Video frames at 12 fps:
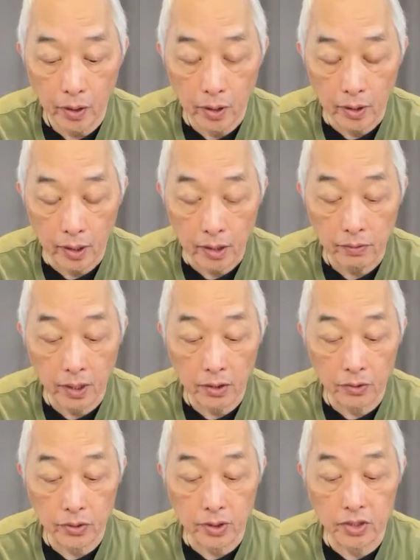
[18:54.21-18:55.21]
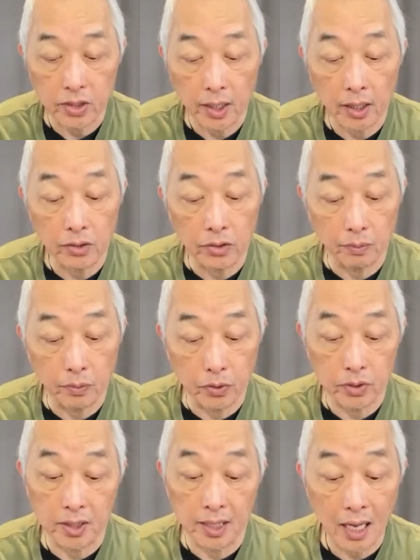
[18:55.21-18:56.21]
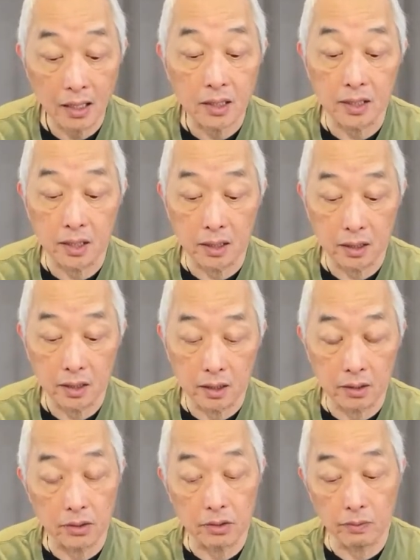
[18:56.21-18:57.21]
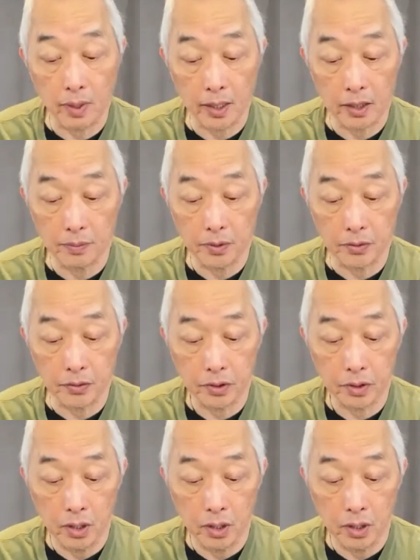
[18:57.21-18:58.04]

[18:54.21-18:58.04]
That's why there's a change in personality. This is my experience.